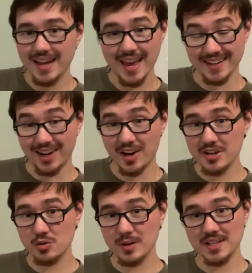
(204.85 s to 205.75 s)
and
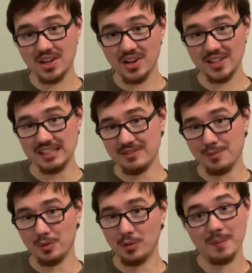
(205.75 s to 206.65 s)
100 is
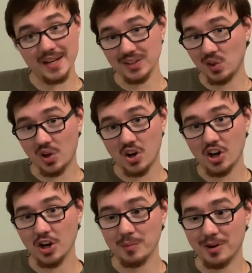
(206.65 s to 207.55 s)
unlivable by a
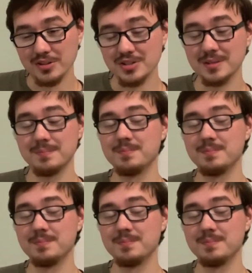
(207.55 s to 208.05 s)
long margin.